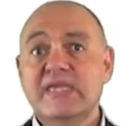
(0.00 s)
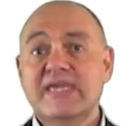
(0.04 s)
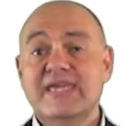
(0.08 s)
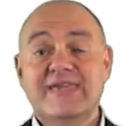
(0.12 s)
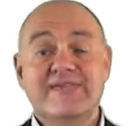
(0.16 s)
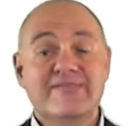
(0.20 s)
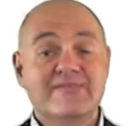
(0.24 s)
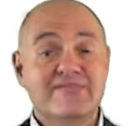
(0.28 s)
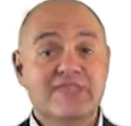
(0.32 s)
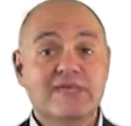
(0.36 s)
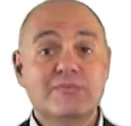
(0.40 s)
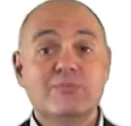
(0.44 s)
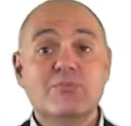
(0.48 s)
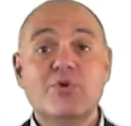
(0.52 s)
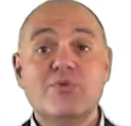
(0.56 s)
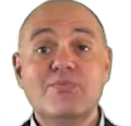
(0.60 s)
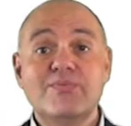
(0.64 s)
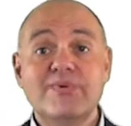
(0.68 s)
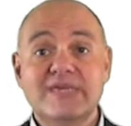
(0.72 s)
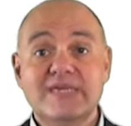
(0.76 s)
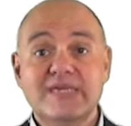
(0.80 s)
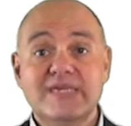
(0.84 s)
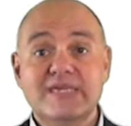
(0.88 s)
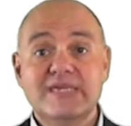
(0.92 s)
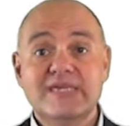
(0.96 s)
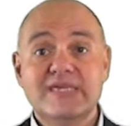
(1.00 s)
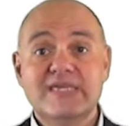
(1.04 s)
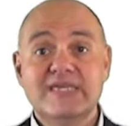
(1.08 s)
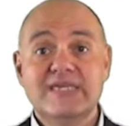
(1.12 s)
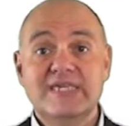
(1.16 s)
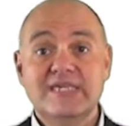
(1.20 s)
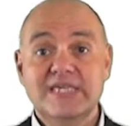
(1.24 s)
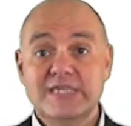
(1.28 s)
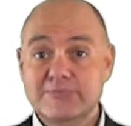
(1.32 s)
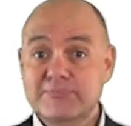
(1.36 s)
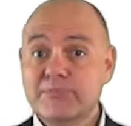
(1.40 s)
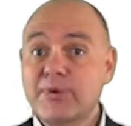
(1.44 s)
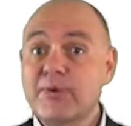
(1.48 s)
If the movie
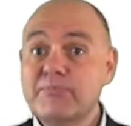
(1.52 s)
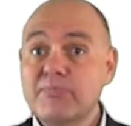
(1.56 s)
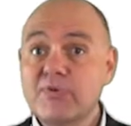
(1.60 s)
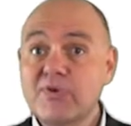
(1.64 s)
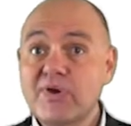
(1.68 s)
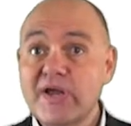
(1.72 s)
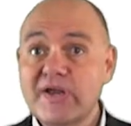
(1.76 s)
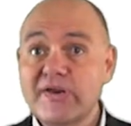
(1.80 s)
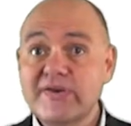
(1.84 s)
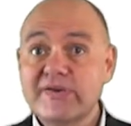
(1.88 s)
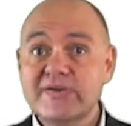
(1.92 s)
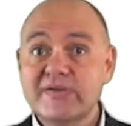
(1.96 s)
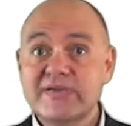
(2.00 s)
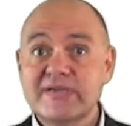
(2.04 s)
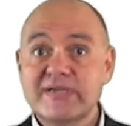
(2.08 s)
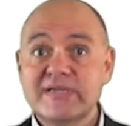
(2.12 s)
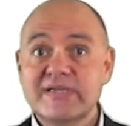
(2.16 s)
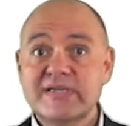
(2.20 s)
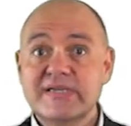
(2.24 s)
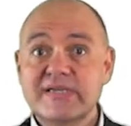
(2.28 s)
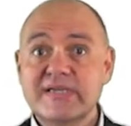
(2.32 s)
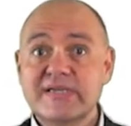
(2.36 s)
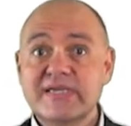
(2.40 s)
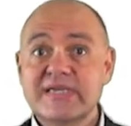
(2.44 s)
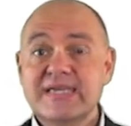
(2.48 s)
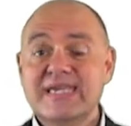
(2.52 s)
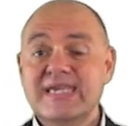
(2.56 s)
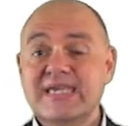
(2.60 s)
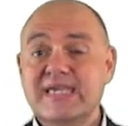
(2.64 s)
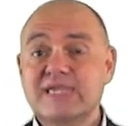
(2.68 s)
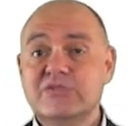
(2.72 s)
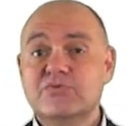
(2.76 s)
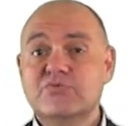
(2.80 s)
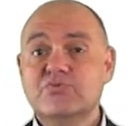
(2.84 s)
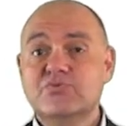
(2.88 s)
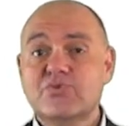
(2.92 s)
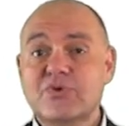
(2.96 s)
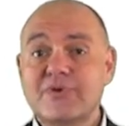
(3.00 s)
is popular,
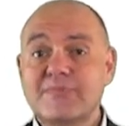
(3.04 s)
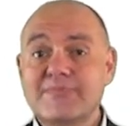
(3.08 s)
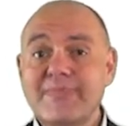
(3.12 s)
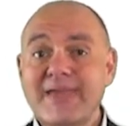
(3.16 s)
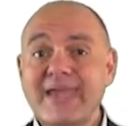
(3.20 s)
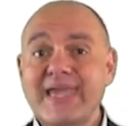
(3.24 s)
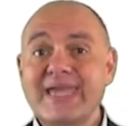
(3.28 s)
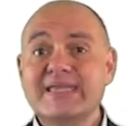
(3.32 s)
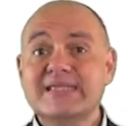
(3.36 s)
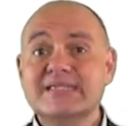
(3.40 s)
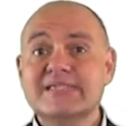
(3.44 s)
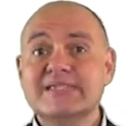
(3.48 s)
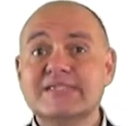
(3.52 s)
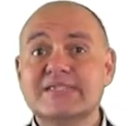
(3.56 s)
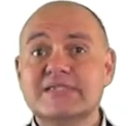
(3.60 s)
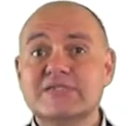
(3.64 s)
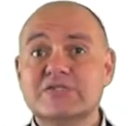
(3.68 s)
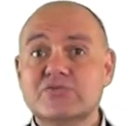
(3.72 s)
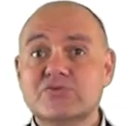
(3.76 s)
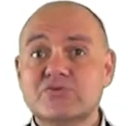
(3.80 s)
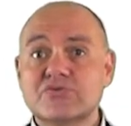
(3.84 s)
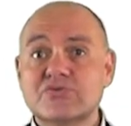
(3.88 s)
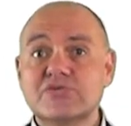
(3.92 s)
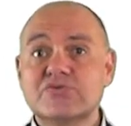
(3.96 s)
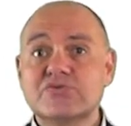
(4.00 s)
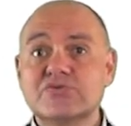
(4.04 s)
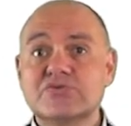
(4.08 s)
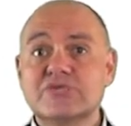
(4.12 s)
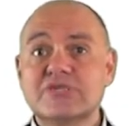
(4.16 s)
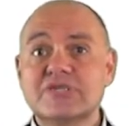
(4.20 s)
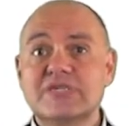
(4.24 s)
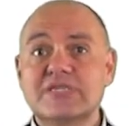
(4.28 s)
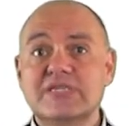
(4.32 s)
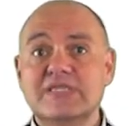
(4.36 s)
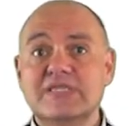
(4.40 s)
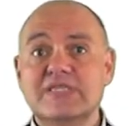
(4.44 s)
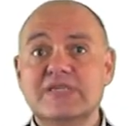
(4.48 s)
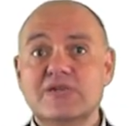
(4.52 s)
it remains stored
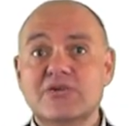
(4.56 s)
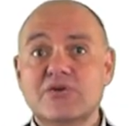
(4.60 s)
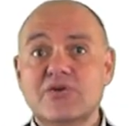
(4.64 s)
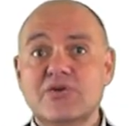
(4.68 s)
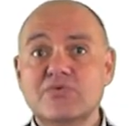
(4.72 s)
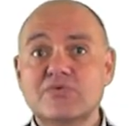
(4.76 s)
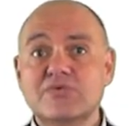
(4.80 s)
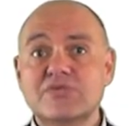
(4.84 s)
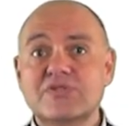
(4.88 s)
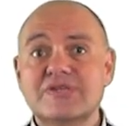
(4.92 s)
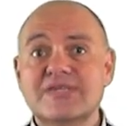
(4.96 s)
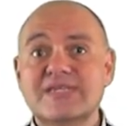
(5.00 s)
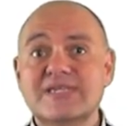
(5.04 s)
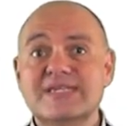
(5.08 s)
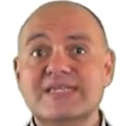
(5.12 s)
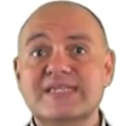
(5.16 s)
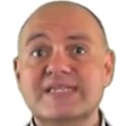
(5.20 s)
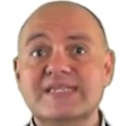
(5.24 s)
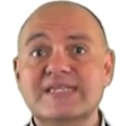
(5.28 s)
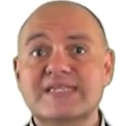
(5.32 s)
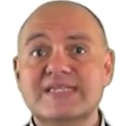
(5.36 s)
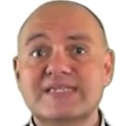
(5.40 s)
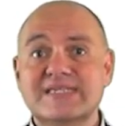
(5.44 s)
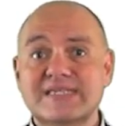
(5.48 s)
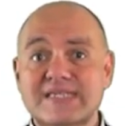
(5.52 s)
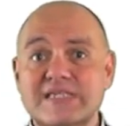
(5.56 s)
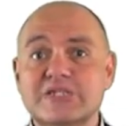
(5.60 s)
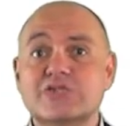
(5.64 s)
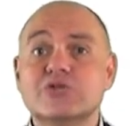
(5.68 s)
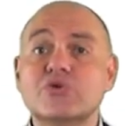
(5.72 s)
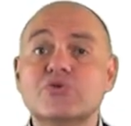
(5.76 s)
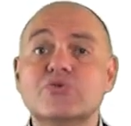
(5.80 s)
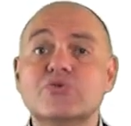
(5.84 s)
in the node since